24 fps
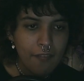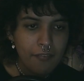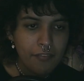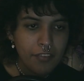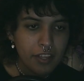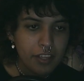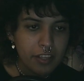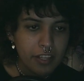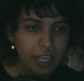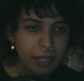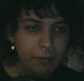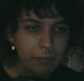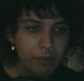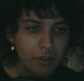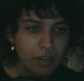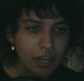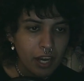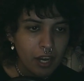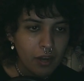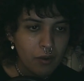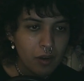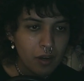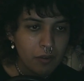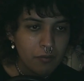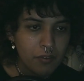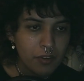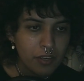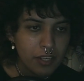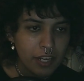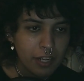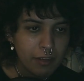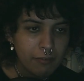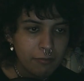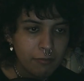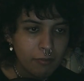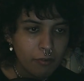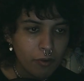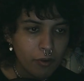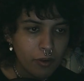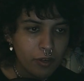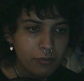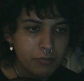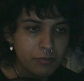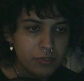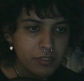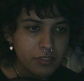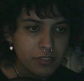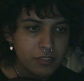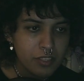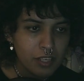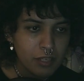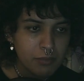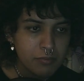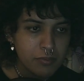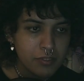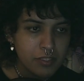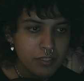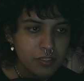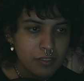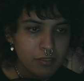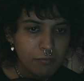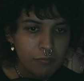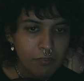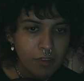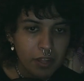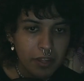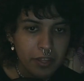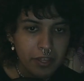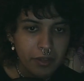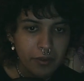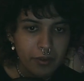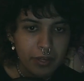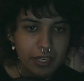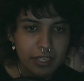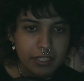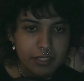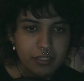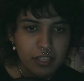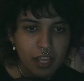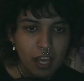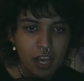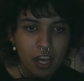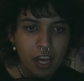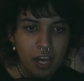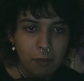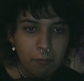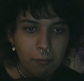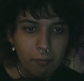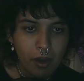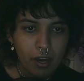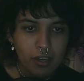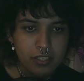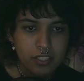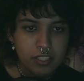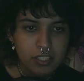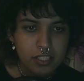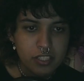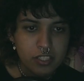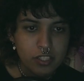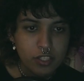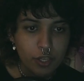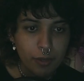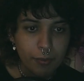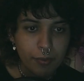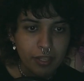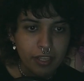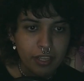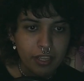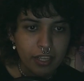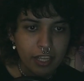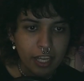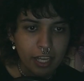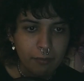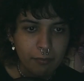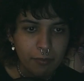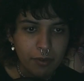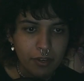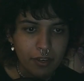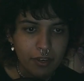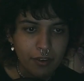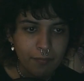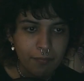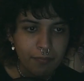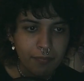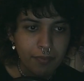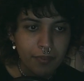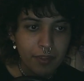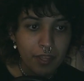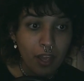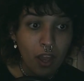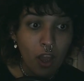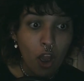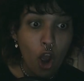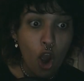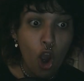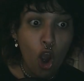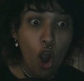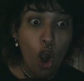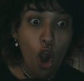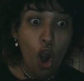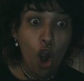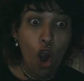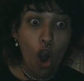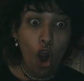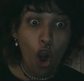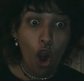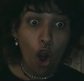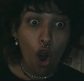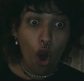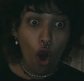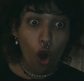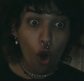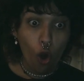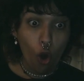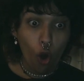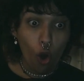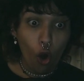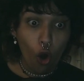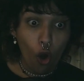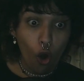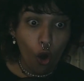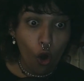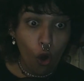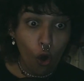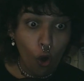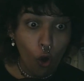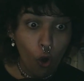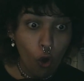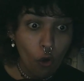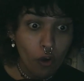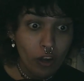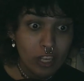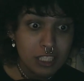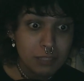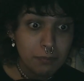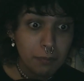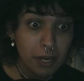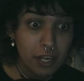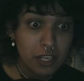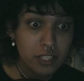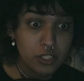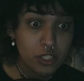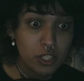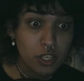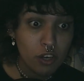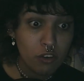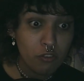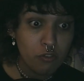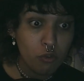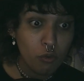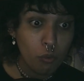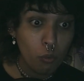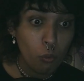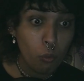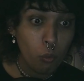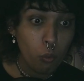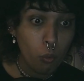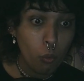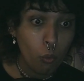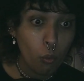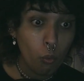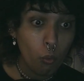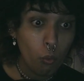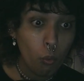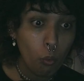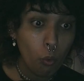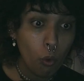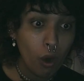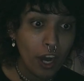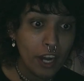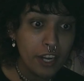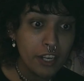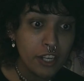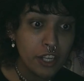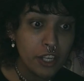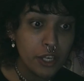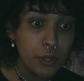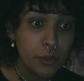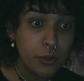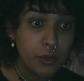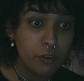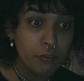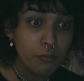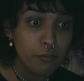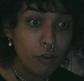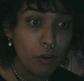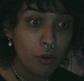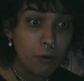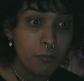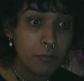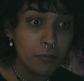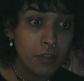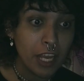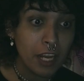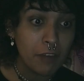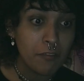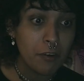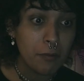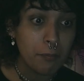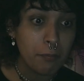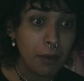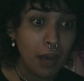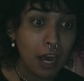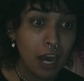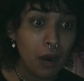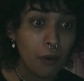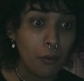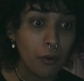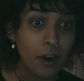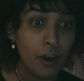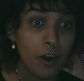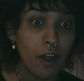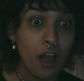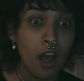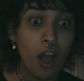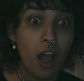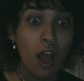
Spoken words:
The labor, however, that forms the substance of value is homogeneous human labor. Oh, expenditure of one uniform labor power.